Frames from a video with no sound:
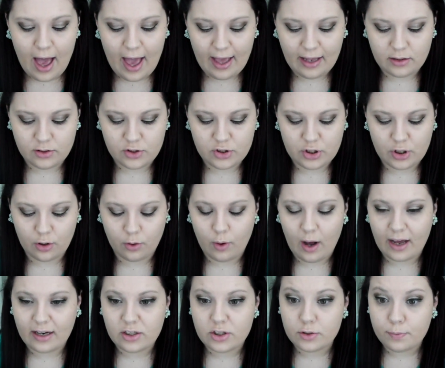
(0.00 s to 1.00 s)
And so
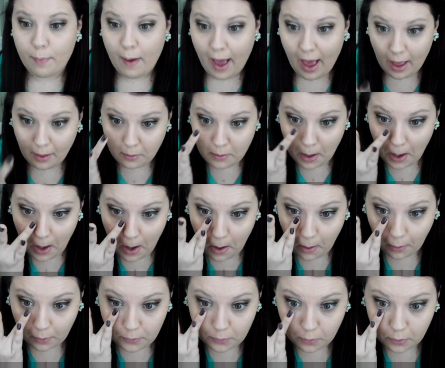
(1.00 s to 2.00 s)
I just pat
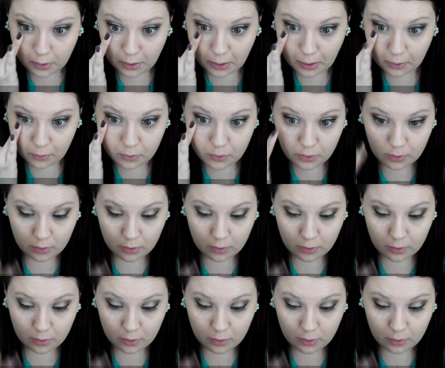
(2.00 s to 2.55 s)
that underneath